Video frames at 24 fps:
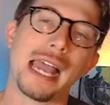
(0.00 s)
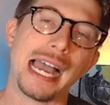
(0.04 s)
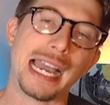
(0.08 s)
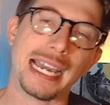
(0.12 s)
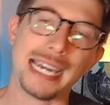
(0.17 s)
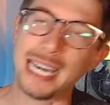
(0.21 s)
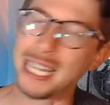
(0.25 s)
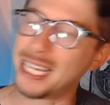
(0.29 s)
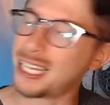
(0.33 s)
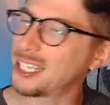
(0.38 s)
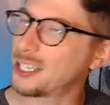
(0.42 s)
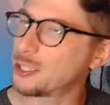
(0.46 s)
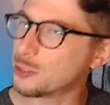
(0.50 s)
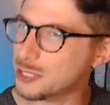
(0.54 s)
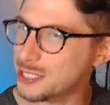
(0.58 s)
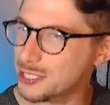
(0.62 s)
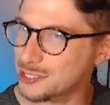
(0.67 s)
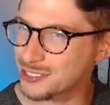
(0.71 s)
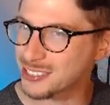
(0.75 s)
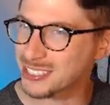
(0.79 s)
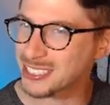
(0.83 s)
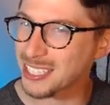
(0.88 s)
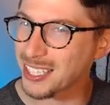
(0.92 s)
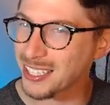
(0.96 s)
I got to
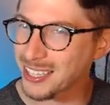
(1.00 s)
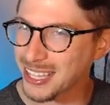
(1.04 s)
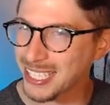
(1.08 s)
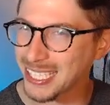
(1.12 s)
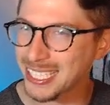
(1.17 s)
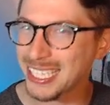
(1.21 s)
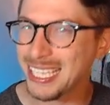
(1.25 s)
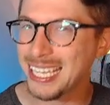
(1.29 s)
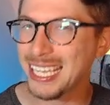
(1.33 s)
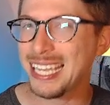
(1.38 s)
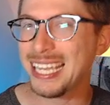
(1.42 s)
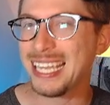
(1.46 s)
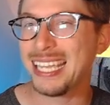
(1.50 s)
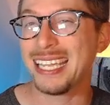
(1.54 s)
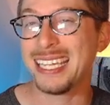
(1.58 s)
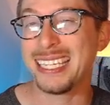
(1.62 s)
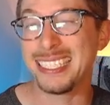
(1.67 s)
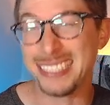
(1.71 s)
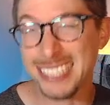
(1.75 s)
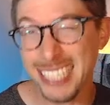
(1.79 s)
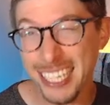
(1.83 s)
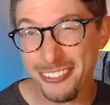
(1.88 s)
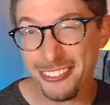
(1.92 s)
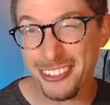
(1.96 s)
no-shield something.
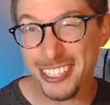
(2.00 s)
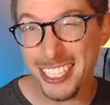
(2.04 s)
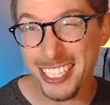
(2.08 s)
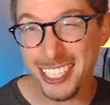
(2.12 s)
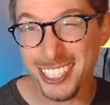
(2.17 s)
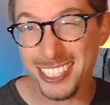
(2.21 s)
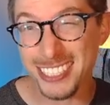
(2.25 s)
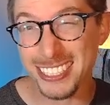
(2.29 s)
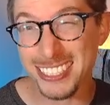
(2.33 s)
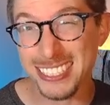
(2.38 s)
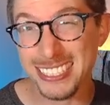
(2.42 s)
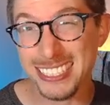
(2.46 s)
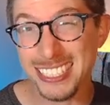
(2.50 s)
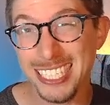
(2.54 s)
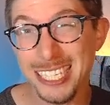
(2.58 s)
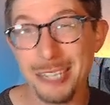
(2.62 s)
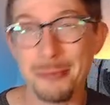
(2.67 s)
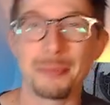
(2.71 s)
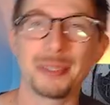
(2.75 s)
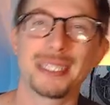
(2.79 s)
It definitely hurts.